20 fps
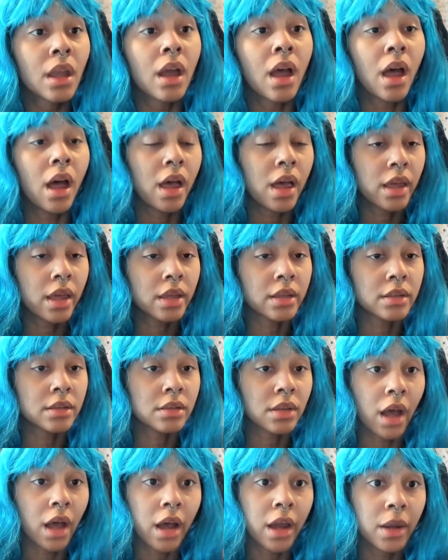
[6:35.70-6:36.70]
And
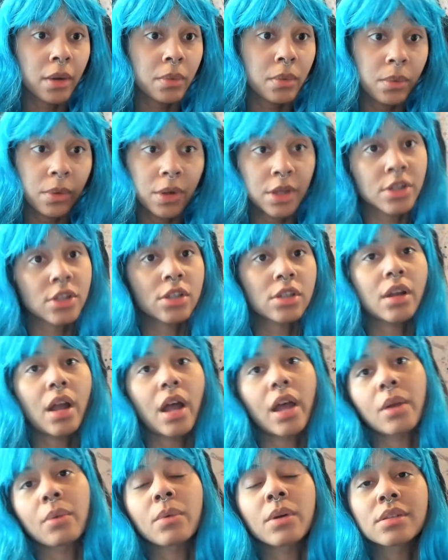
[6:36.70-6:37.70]
I wish
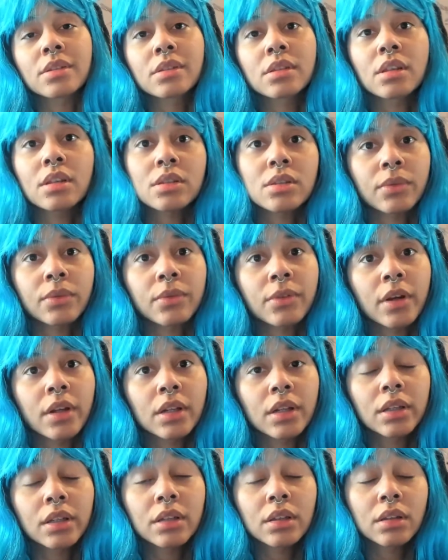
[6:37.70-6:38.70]
I was
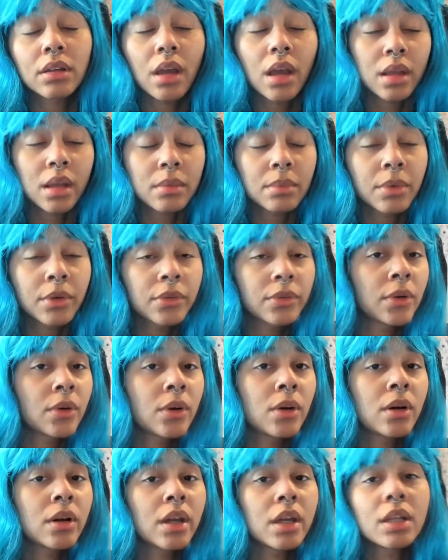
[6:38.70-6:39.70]
schizophrenic. And
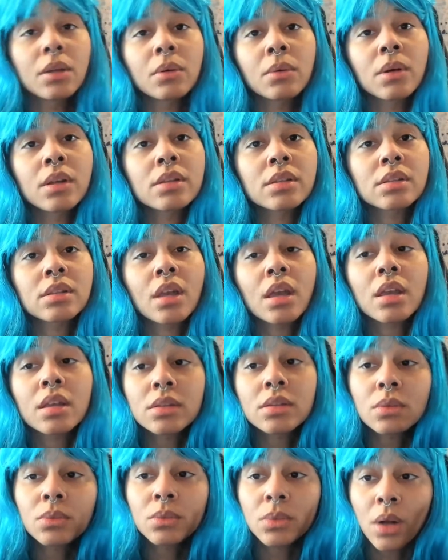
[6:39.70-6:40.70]
before anyone
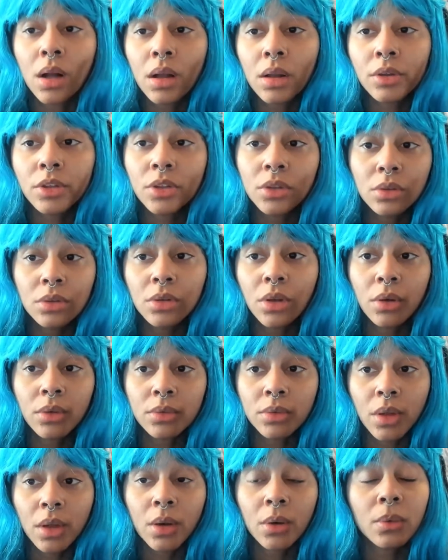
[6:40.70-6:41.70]
says, well, you don't
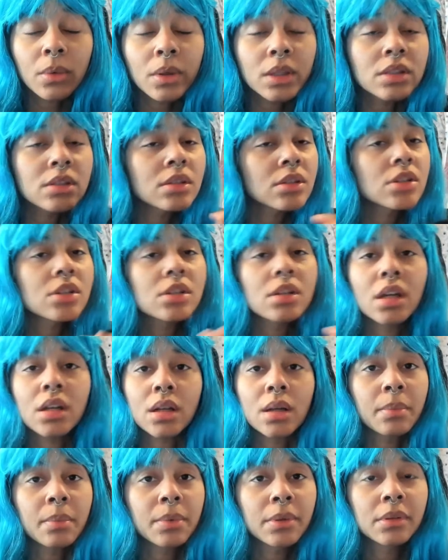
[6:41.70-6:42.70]
know what, shut
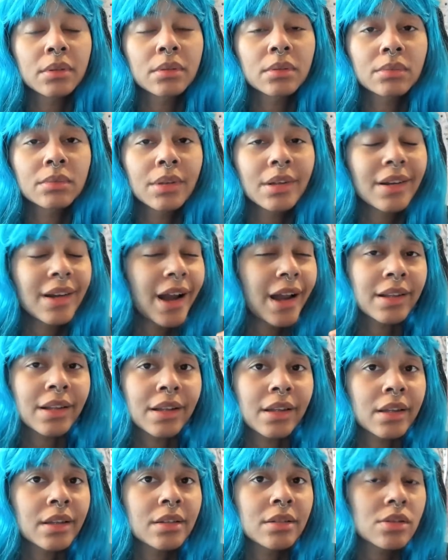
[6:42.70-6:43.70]
up.
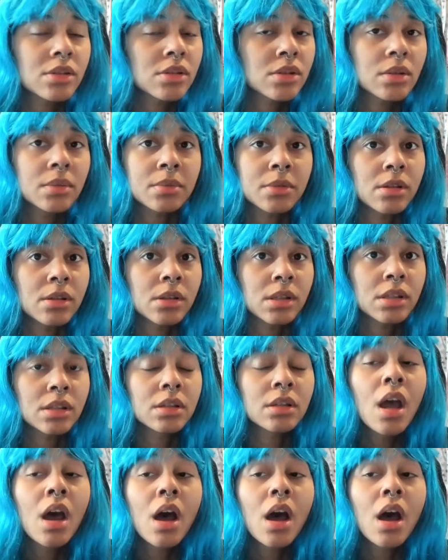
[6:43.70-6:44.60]
Kindly stop talking.